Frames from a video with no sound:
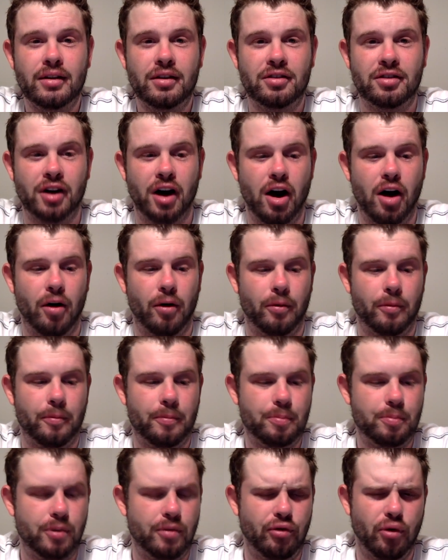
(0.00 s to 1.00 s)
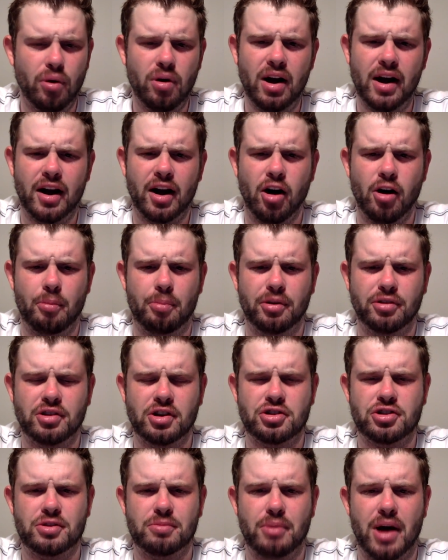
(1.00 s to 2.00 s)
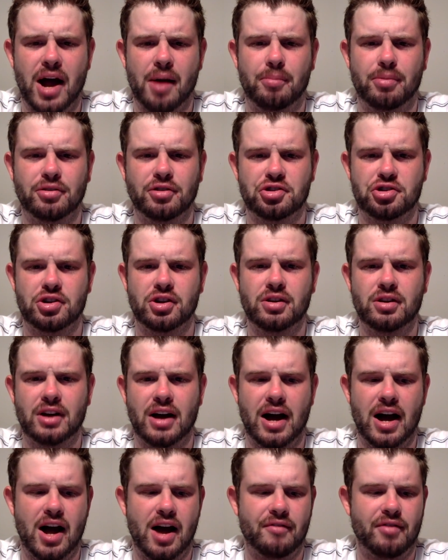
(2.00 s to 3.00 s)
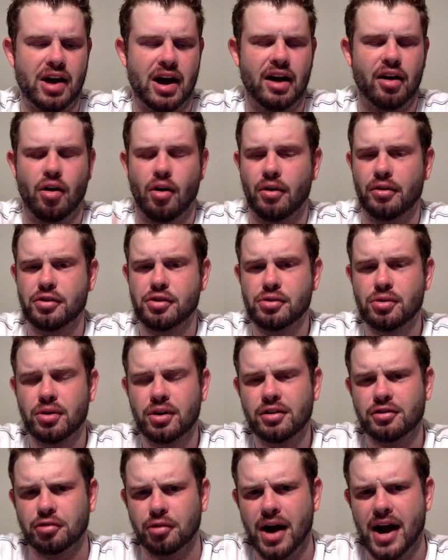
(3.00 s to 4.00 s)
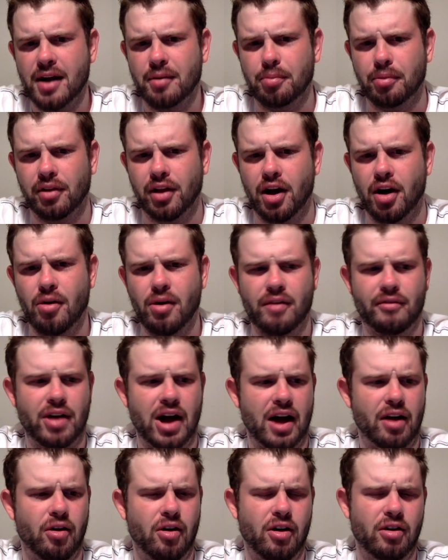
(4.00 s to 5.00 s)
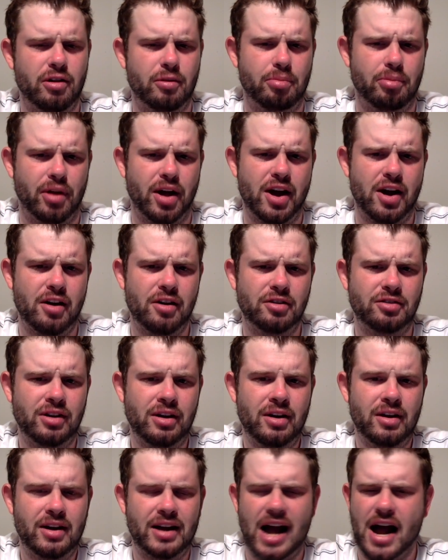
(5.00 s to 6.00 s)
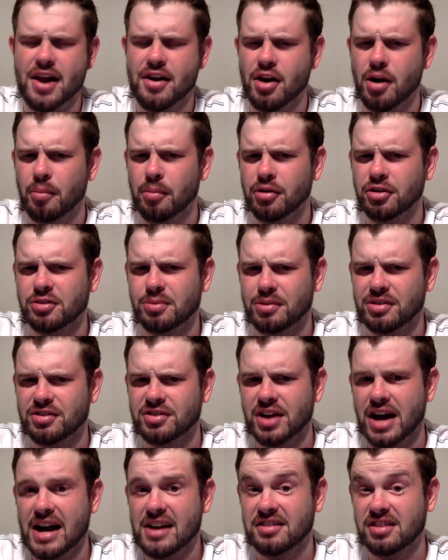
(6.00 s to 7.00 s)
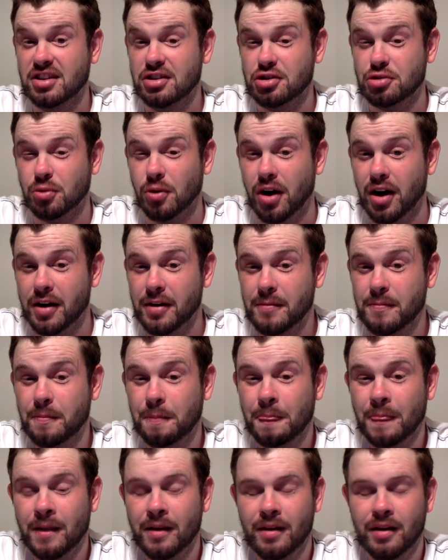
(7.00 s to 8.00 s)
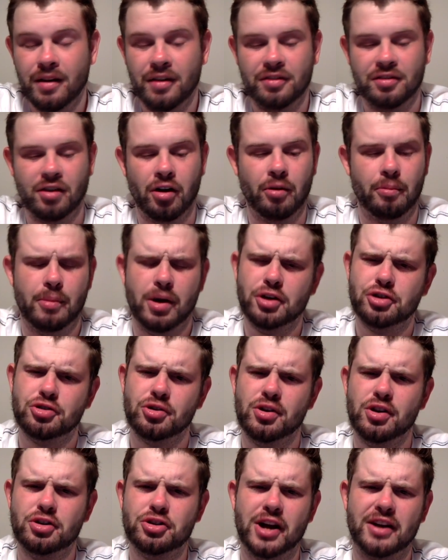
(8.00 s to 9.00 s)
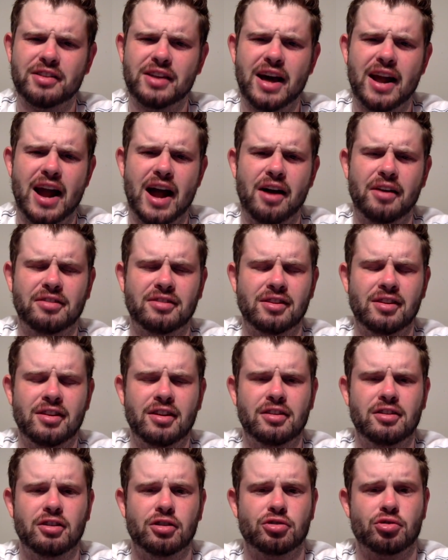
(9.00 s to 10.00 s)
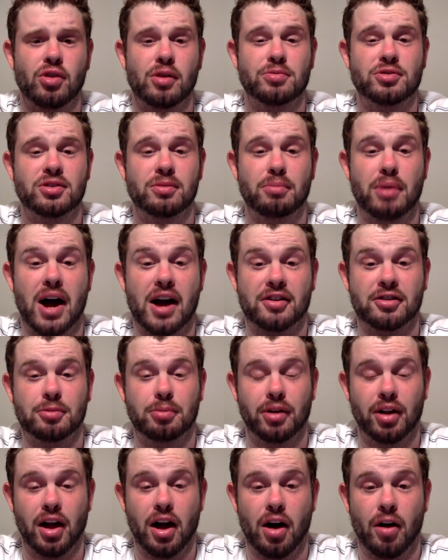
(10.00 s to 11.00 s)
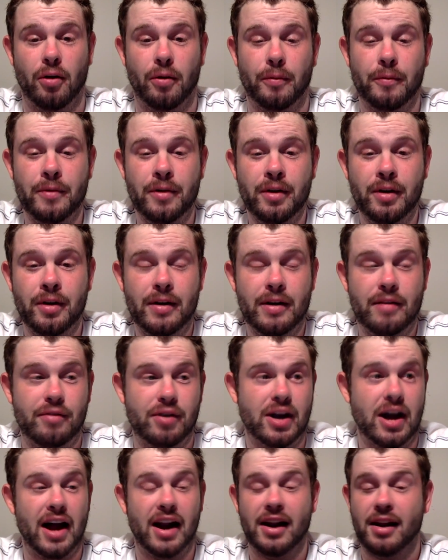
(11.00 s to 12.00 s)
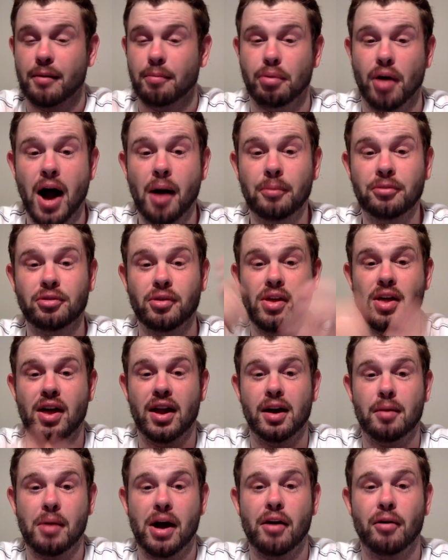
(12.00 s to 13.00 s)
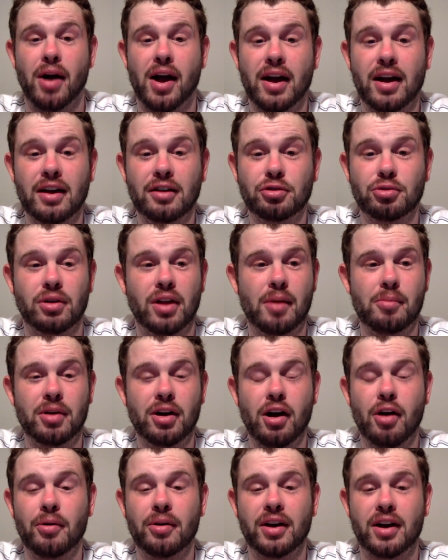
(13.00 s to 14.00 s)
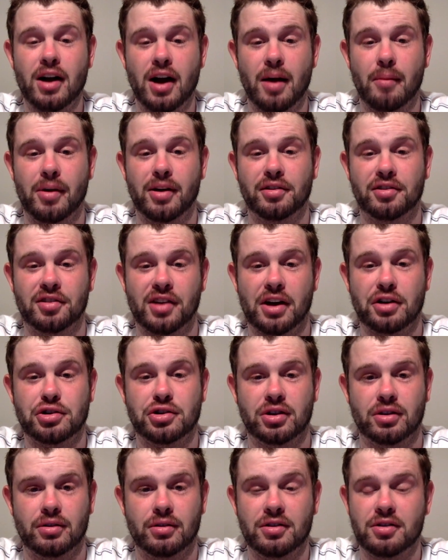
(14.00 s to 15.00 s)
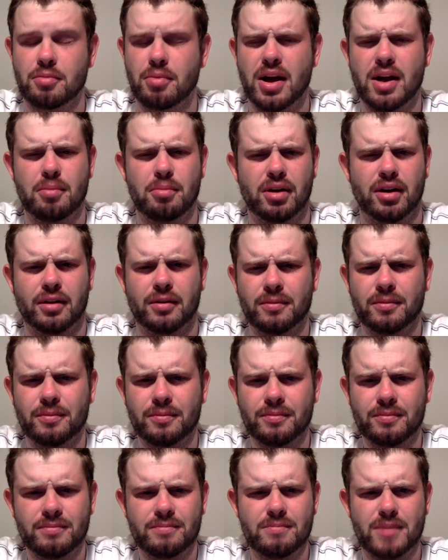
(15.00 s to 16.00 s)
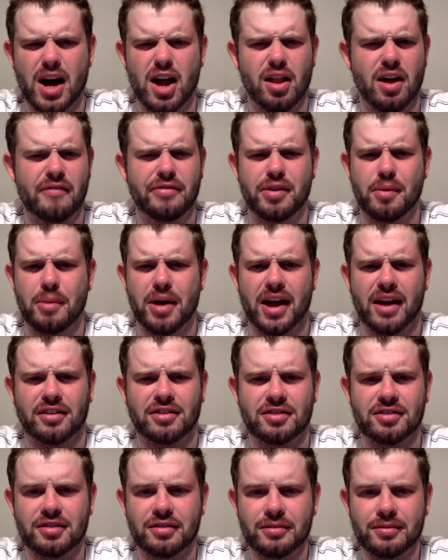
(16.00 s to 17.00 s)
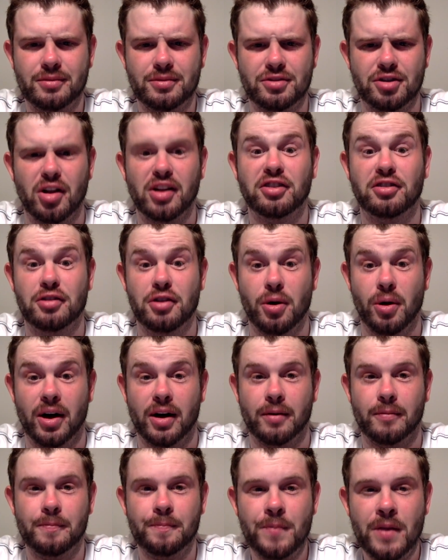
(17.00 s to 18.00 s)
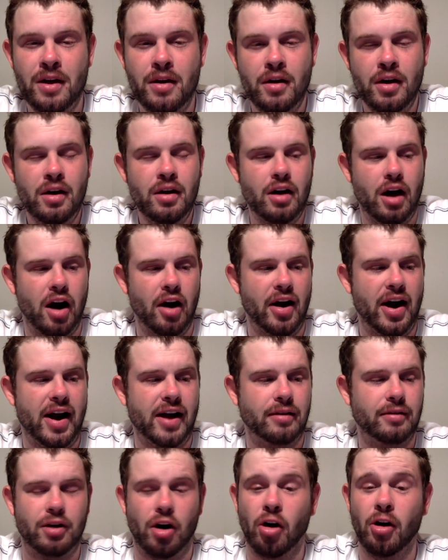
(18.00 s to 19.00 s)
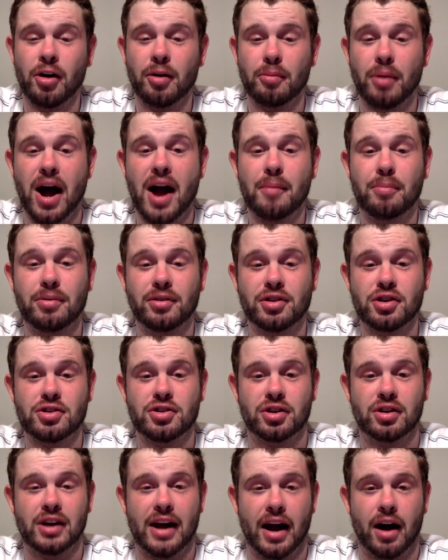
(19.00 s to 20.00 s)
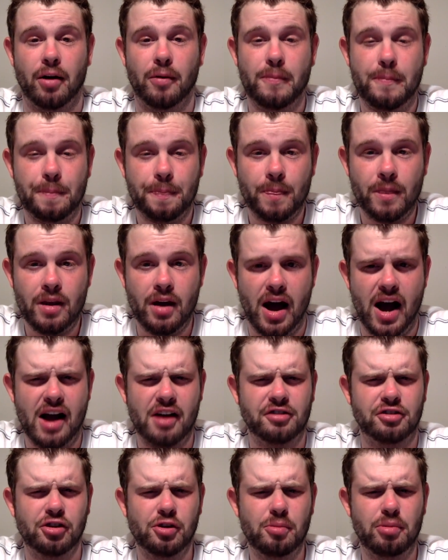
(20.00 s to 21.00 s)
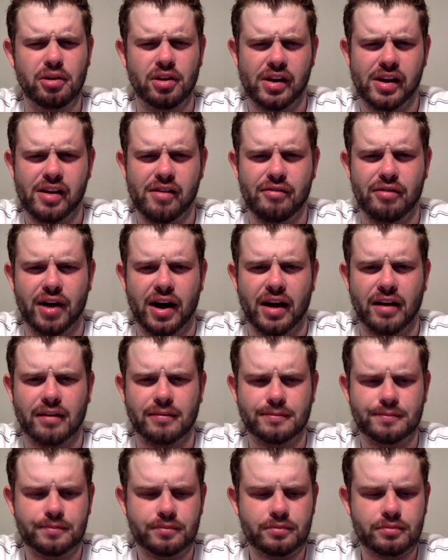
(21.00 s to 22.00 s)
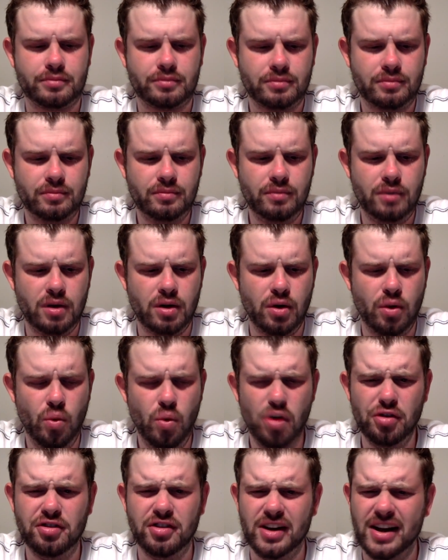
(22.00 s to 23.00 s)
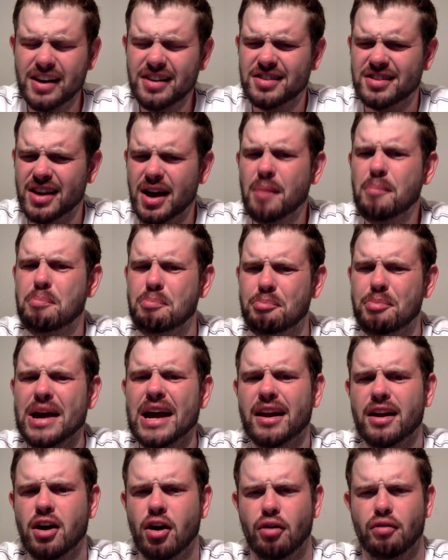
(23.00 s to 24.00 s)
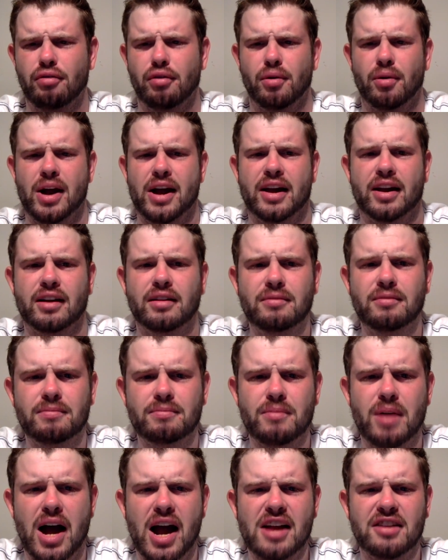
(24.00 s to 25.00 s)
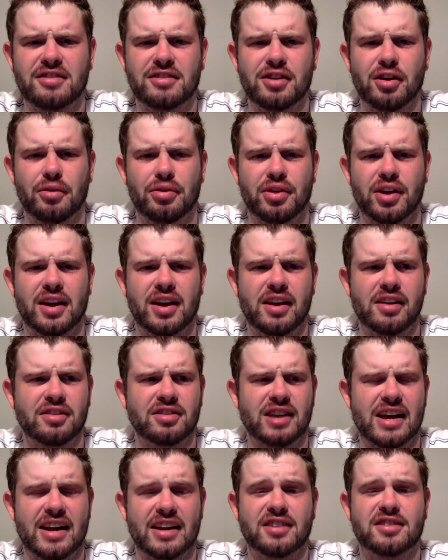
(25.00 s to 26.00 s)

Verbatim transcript: So, before I go position by position, uh, I've got all the units ranked below. I've got all the players, got numbers besides each one. So, make sure you check that out. It's in the description box below. If you got any problems with any of my rankings, well, let me know in the comments section. Debate me. I love debates, so let's do it. All right, going by position now, I do believe that Wilson is a bit overrated. I still think he's an